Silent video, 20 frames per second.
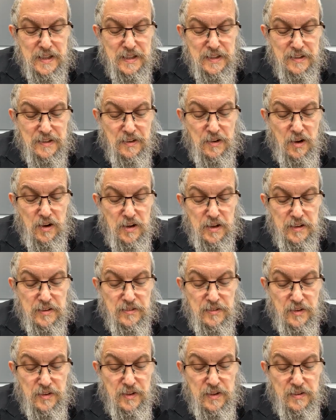to God,
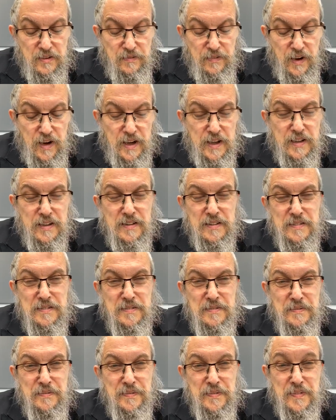to the divine,
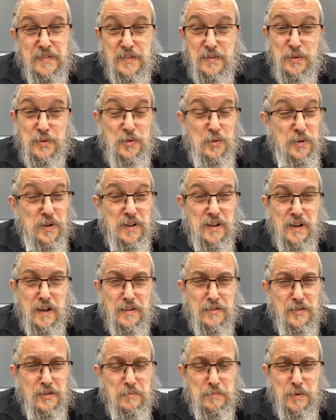through doing a
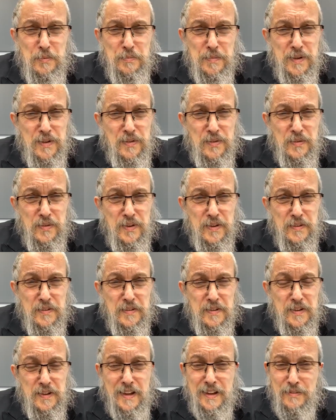simple mitzvah,
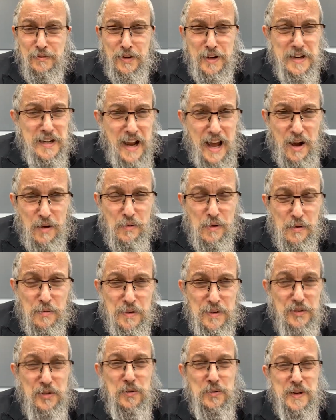like right now, what
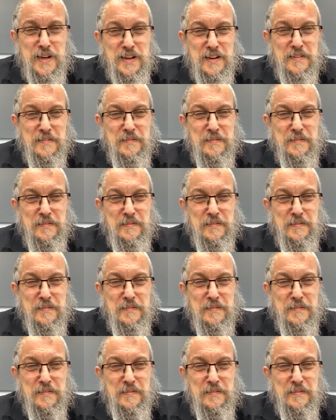we're doing.